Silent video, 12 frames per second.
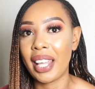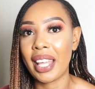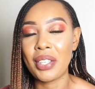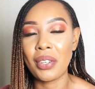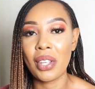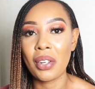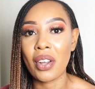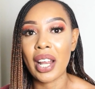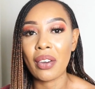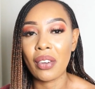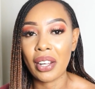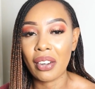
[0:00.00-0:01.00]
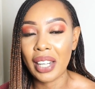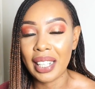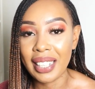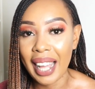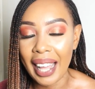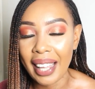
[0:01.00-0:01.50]
like you're not
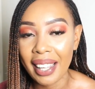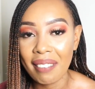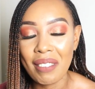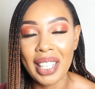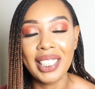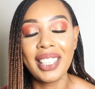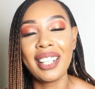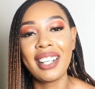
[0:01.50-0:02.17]
gonna die, but